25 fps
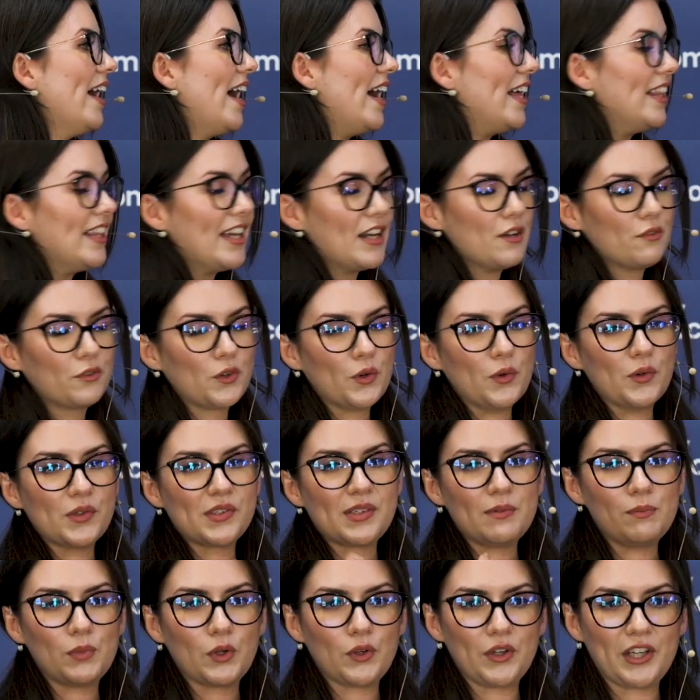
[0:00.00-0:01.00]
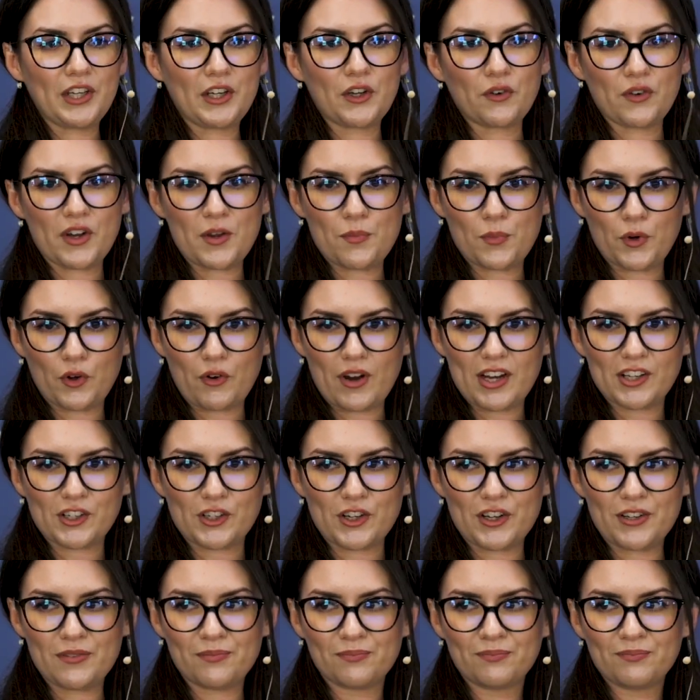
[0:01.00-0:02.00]
And then, of course, employee career
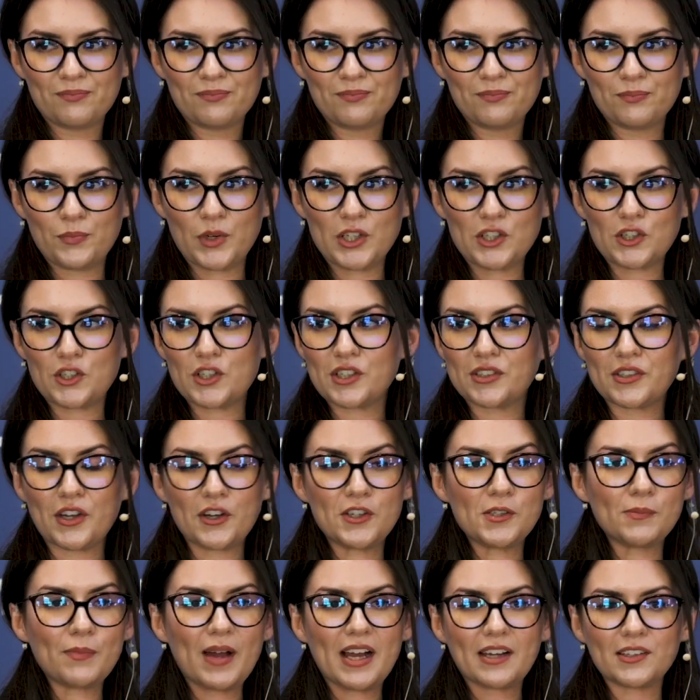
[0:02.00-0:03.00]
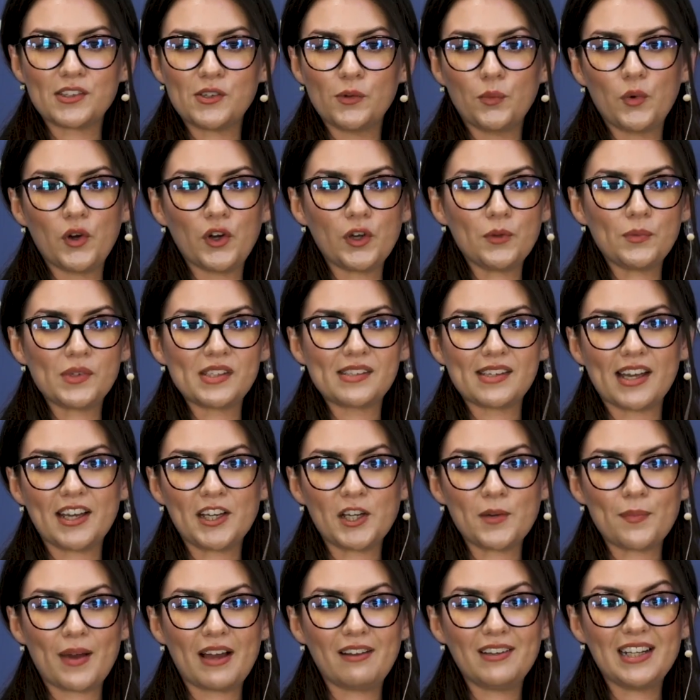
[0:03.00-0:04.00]
progression, which just goes back to what I was
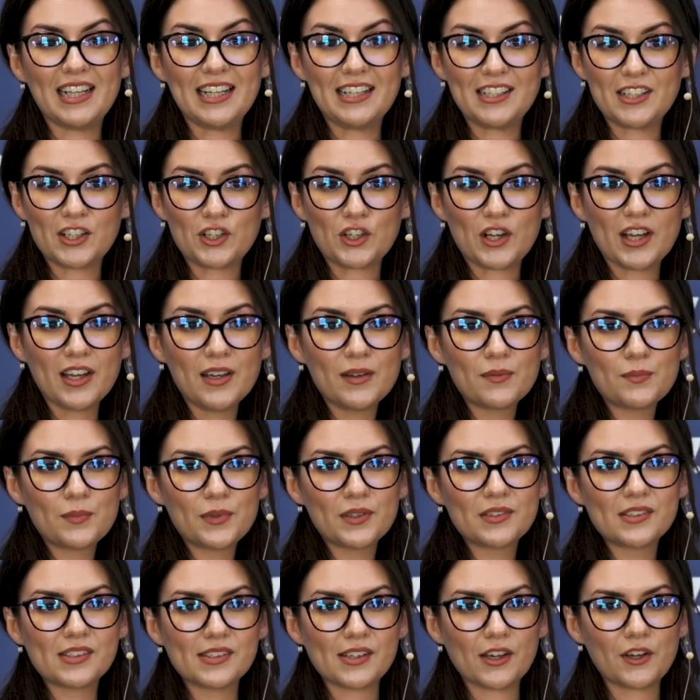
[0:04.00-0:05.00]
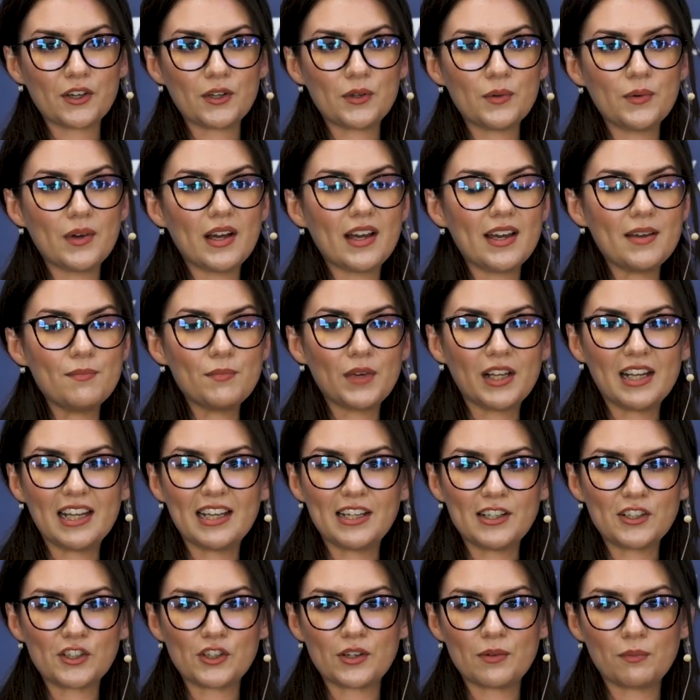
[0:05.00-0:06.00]
saying about leadership. So in my
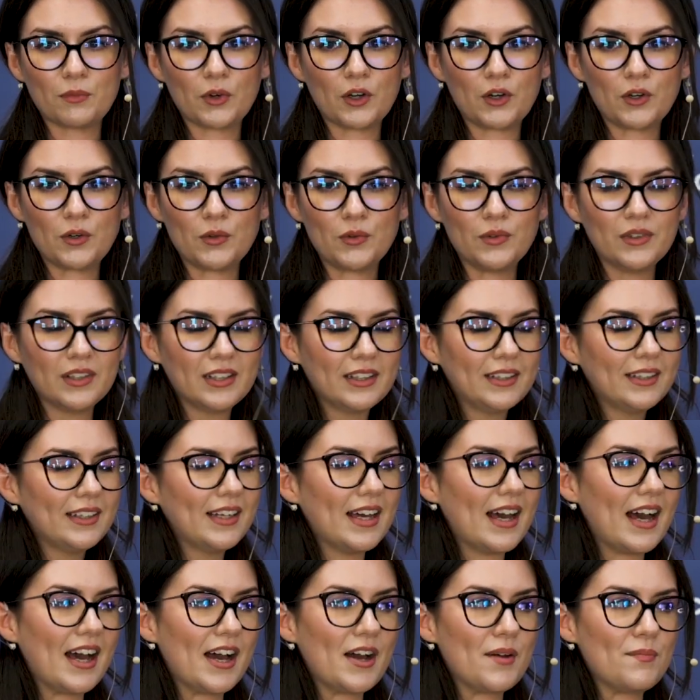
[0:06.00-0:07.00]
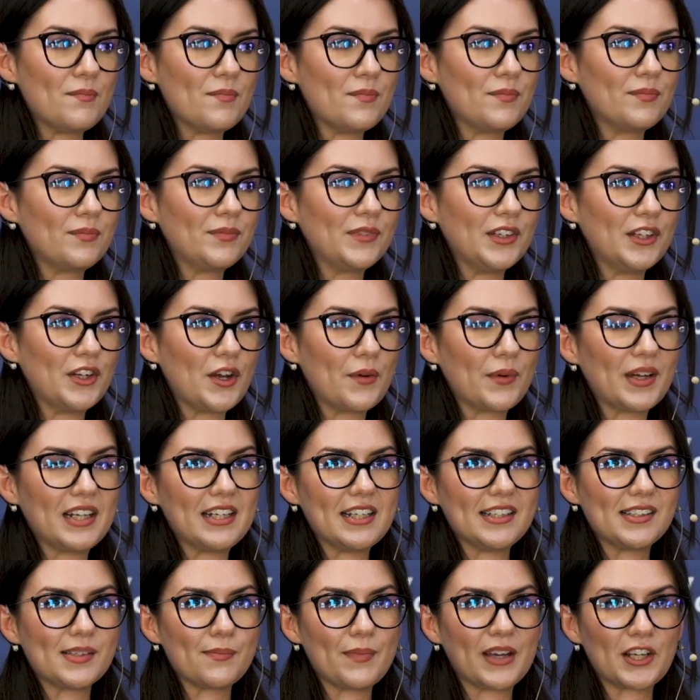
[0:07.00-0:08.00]
leadership role, I
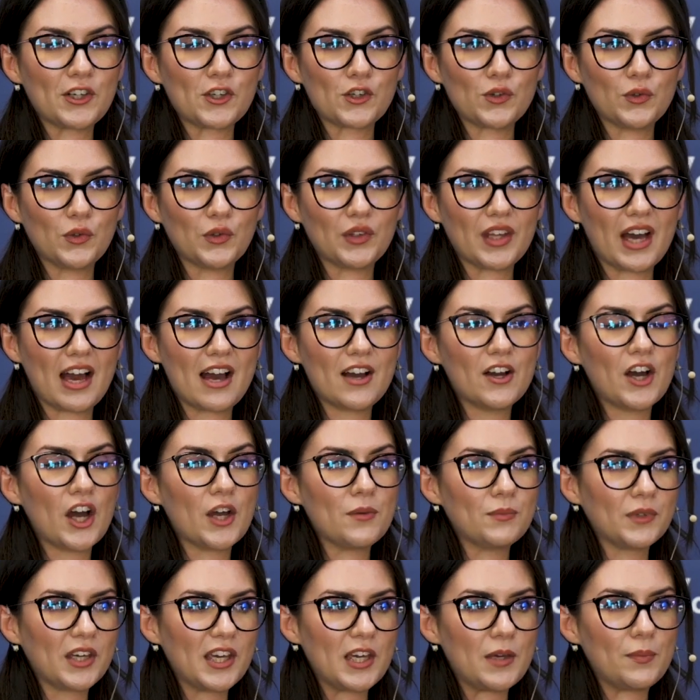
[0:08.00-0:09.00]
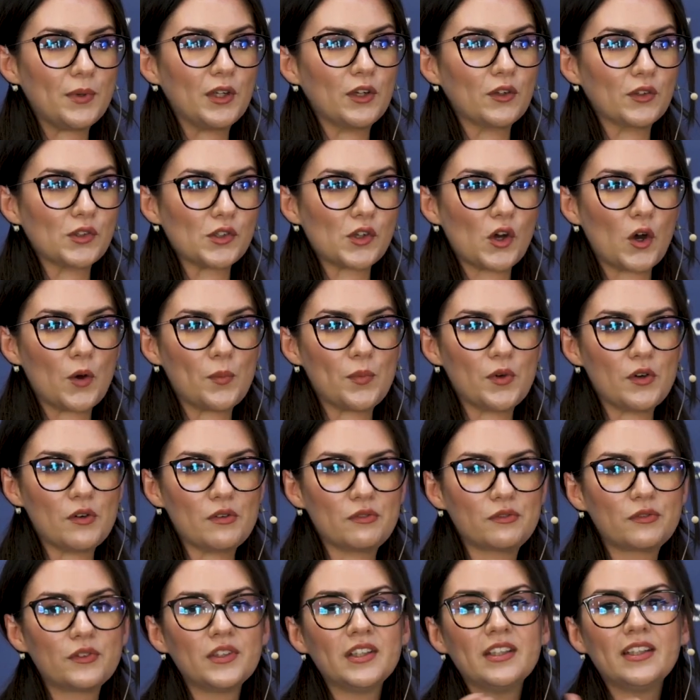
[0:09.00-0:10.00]
need to make sure that I'm keeping on top
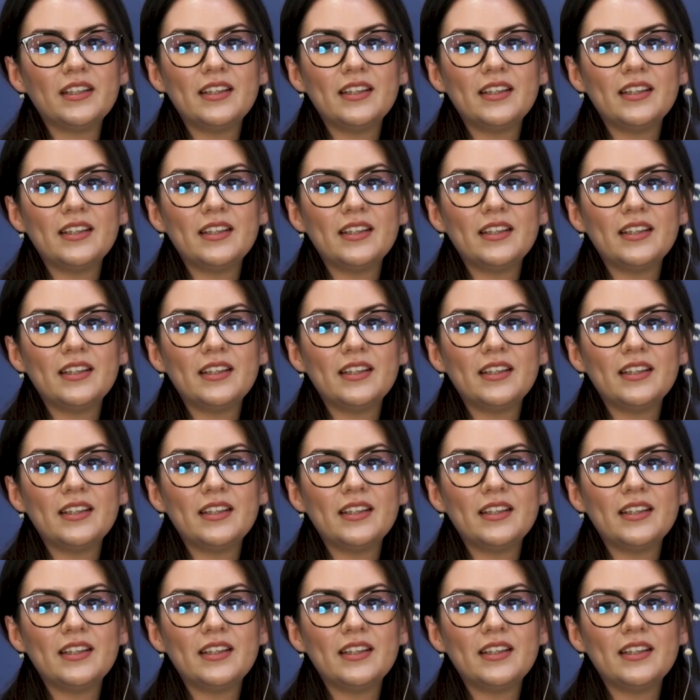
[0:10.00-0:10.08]
of